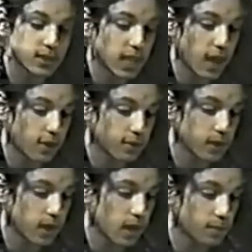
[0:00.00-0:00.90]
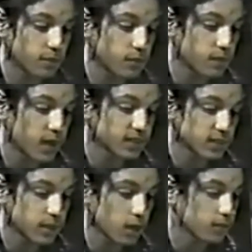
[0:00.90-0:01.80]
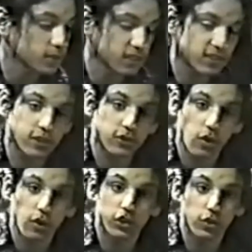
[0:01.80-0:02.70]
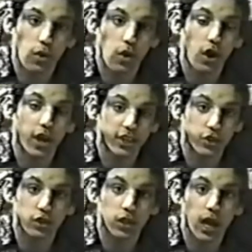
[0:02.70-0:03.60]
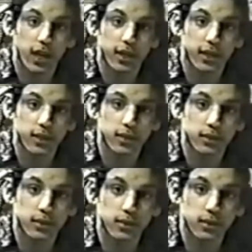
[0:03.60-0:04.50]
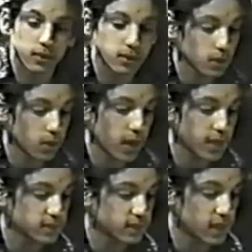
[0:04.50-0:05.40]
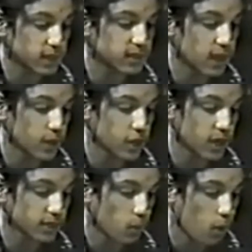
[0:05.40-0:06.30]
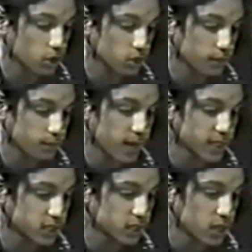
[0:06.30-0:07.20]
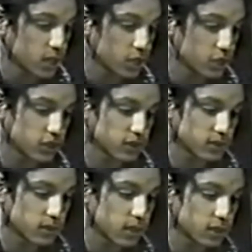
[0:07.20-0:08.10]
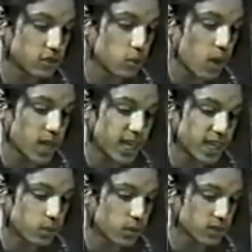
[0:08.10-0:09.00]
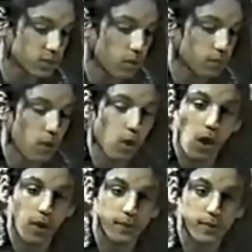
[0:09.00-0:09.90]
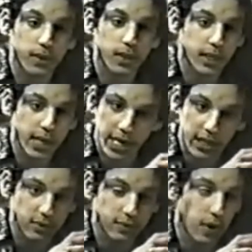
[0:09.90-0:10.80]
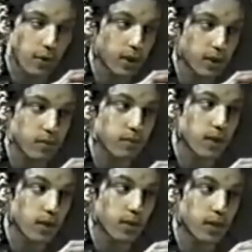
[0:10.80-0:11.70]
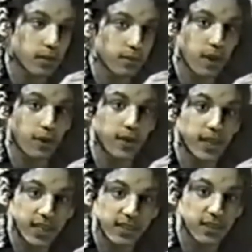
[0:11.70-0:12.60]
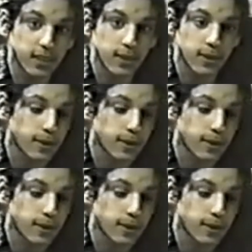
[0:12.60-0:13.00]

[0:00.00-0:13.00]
Now, if you find something over 60 years old, you are in good luck. Alright, see, it's that way you don't have to wash off much. You wet it and the rest will fall off. And it's very, very, very easy.